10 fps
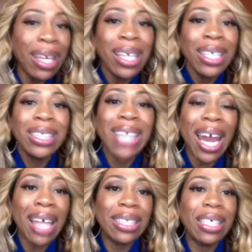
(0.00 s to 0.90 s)
Shout
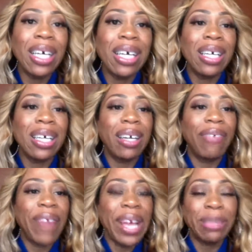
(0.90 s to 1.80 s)
out to
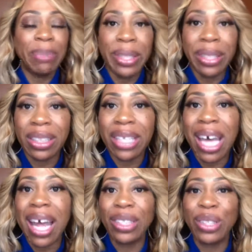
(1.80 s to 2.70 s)
Facebook. Shout
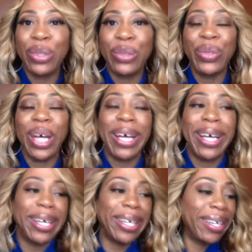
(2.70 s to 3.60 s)
out to
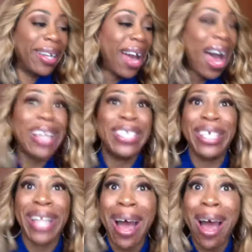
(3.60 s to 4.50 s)
IG
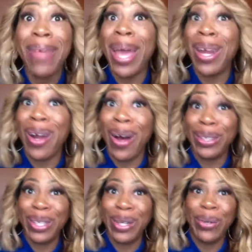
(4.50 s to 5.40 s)
Live and
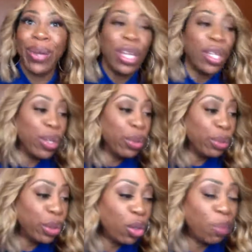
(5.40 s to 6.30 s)
also
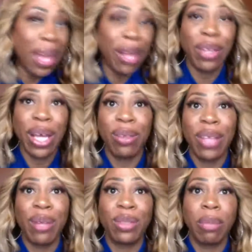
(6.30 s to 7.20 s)
YouTube. Thank you
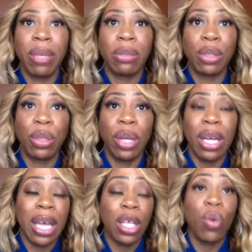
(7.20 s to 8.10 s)
so much for tuning
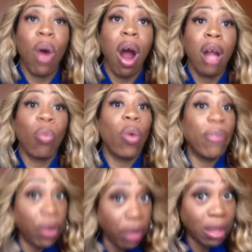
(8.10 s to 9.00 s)
in. You are, if
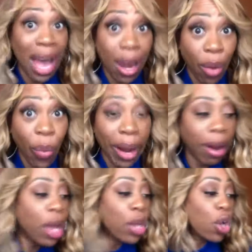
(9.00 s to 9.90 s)
you're not aware,
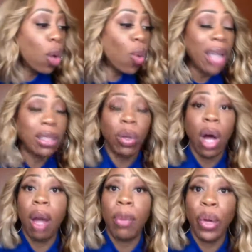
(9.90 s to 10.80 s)
you're watching
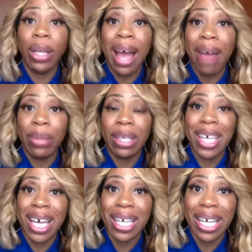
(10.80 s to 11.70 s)
on Live with
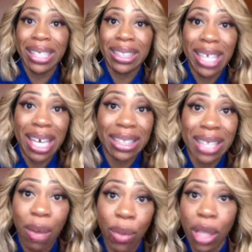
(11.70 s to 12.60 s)
Kiana Dancie, and
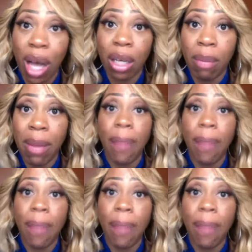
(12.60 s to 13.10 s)
today we're talking about